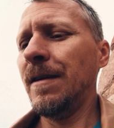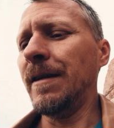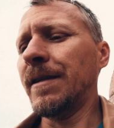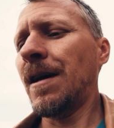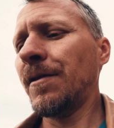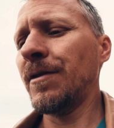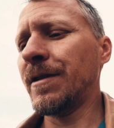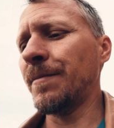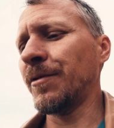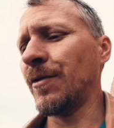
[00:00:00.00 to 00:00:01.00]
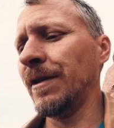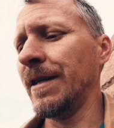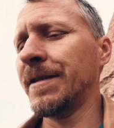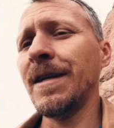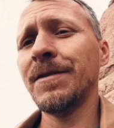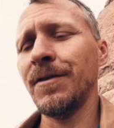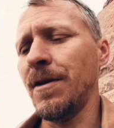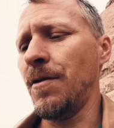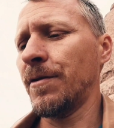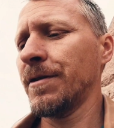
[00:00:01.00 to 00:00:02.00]
and Congress subsequently censored
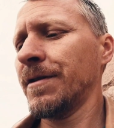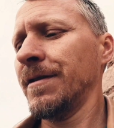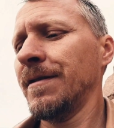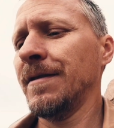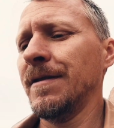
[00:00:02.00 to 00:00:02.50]
Oakes,